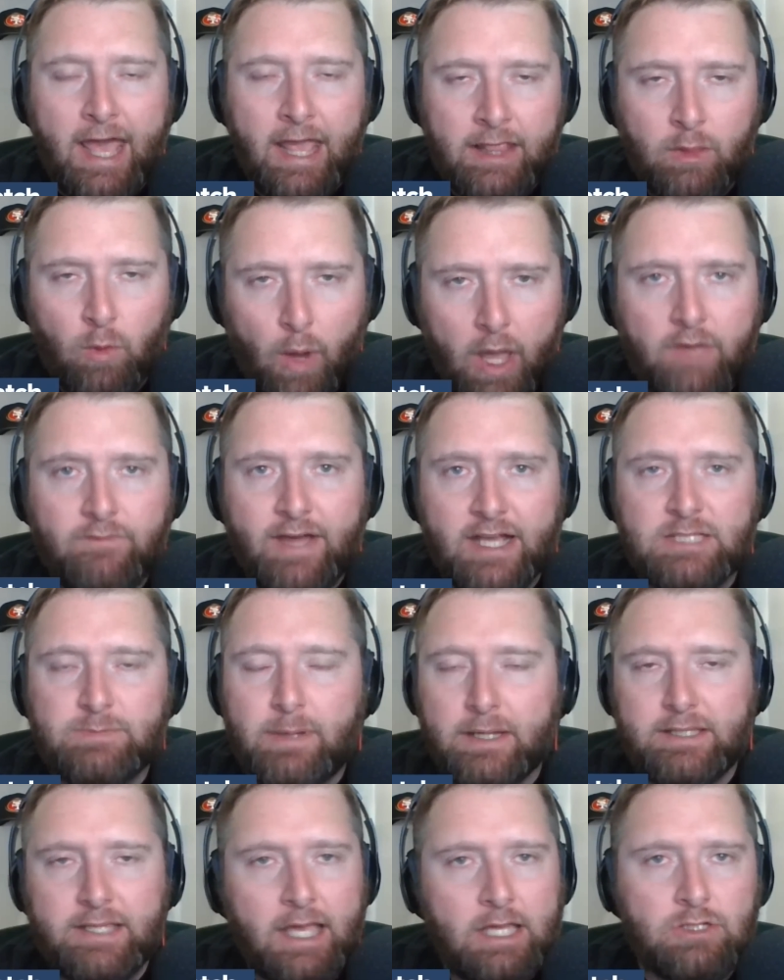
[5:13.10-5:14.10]
in the way of
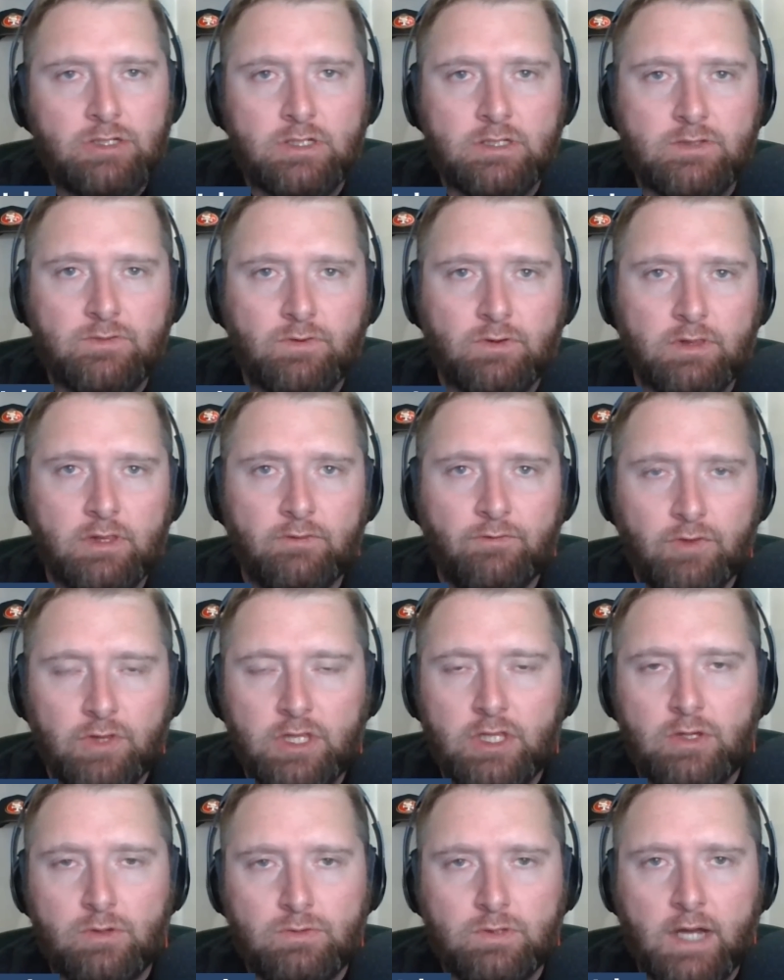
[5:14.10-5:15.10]
expectations for
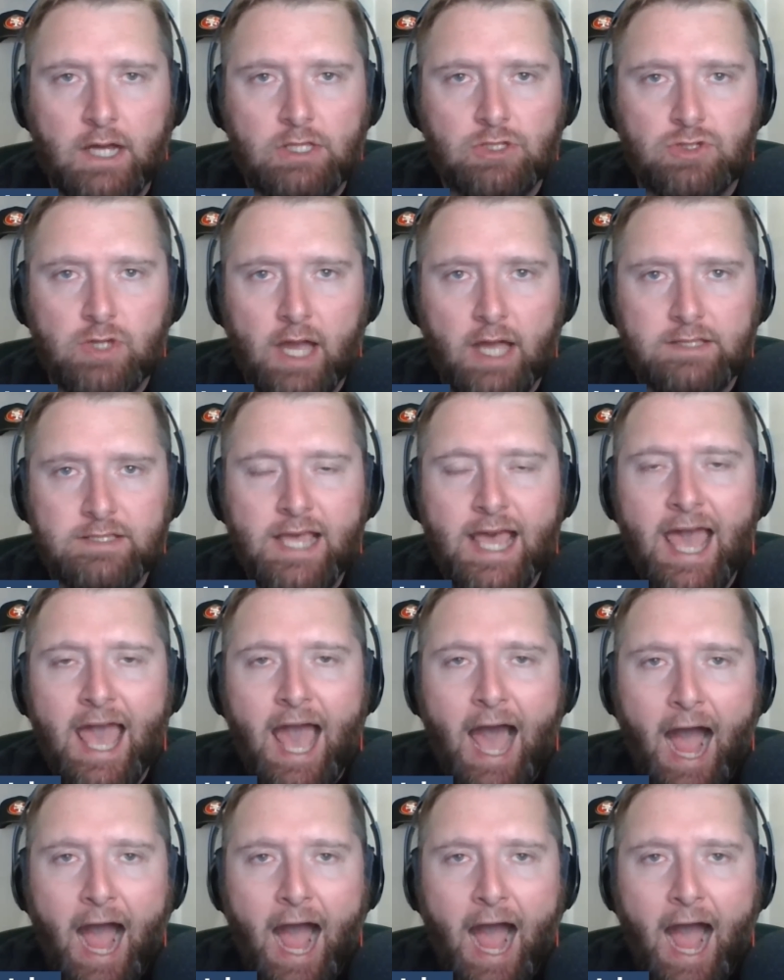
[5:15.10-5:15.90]
the Utah Jazz.